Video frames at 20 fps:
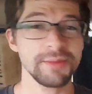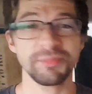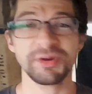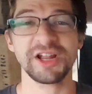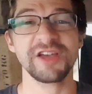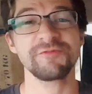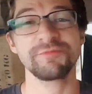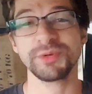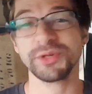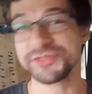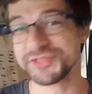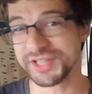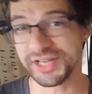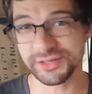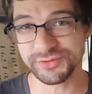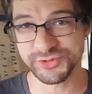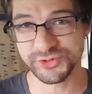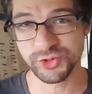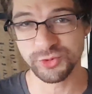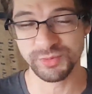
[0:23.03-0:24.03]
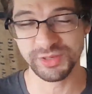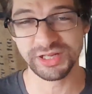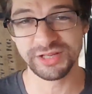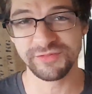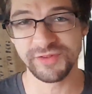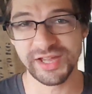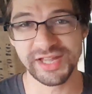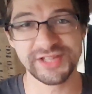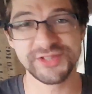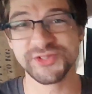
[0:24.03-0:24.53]
But I've built out 2
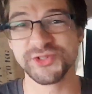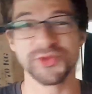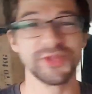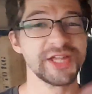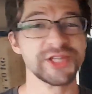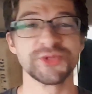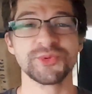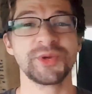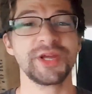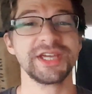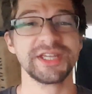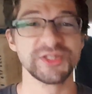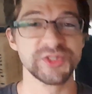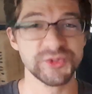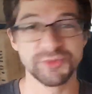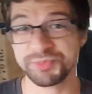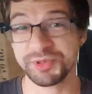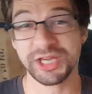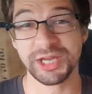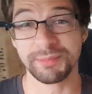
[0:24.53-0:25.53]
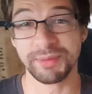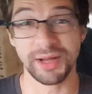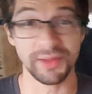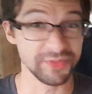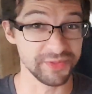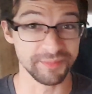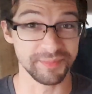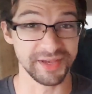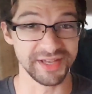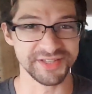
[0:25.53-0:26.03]
minivans, so that's what I can speak about
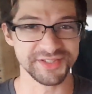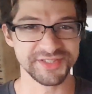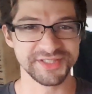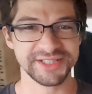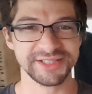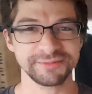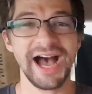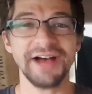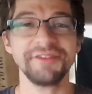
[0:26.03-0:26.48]
the best.